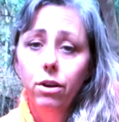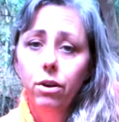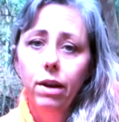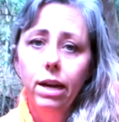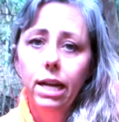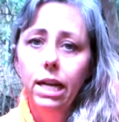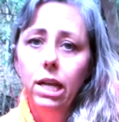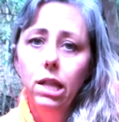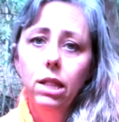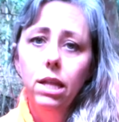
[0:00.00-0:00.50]
or
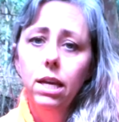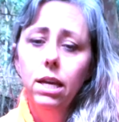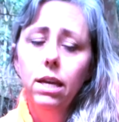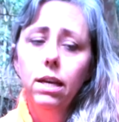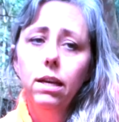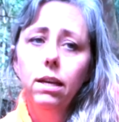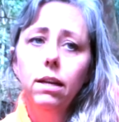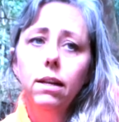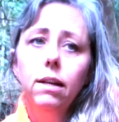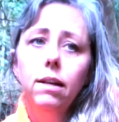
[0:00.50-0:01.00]

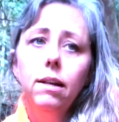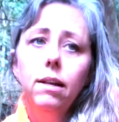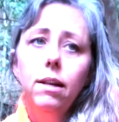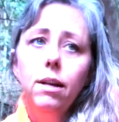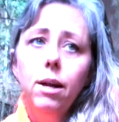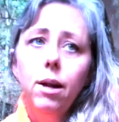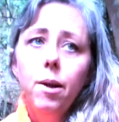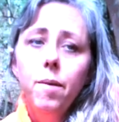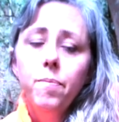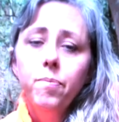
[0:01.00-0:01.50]
anything.
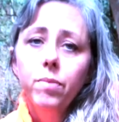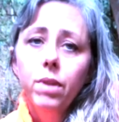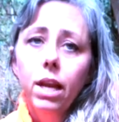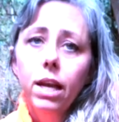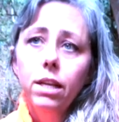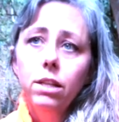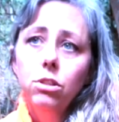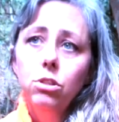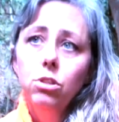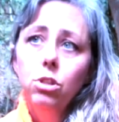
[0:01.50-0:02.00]

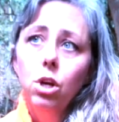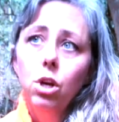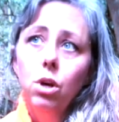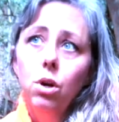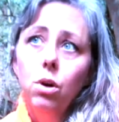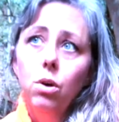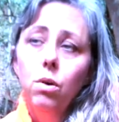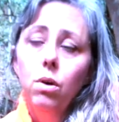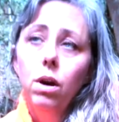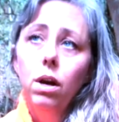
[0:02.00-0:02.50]
And
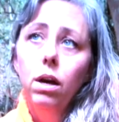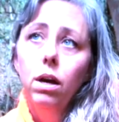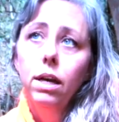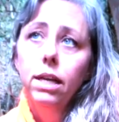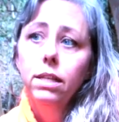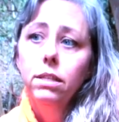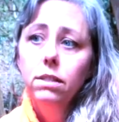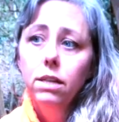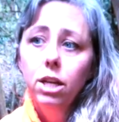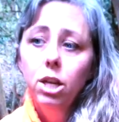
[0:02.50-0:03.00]
so
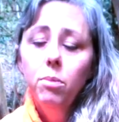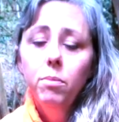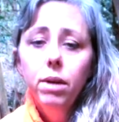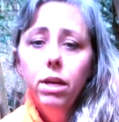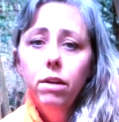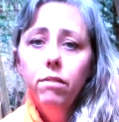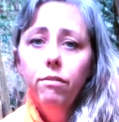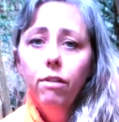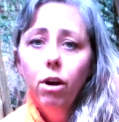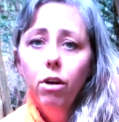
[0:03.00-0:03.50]
it's going to be
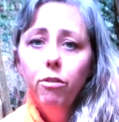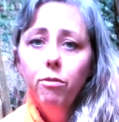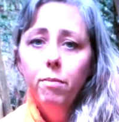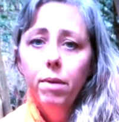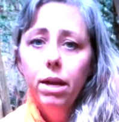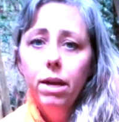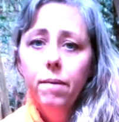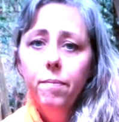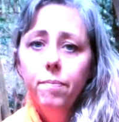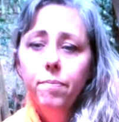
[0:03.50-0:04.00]
an
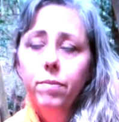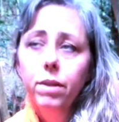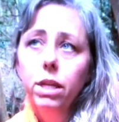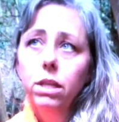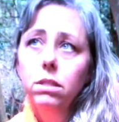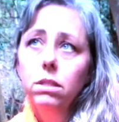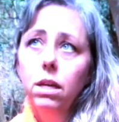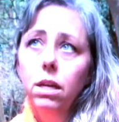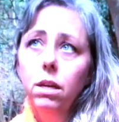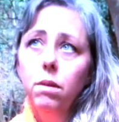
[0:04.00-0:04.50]
involvement.
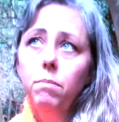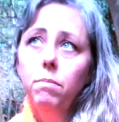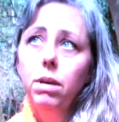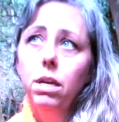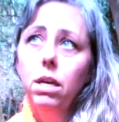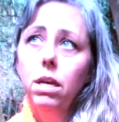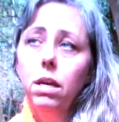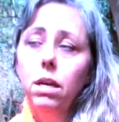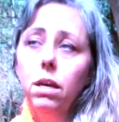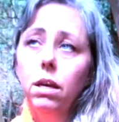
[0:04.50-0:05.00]
It's going to
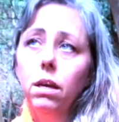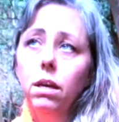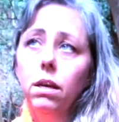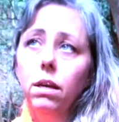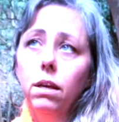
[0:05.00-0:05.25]
be